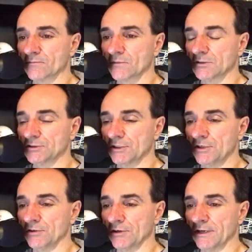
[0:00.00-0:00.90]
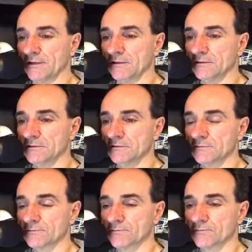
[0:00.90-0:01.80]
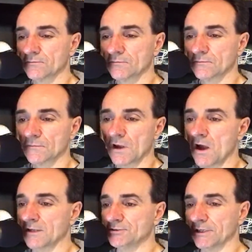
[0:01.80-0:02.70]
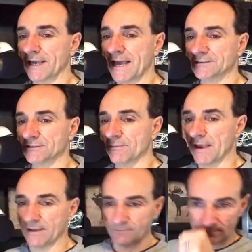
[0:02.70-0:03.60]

securing Audric Estime?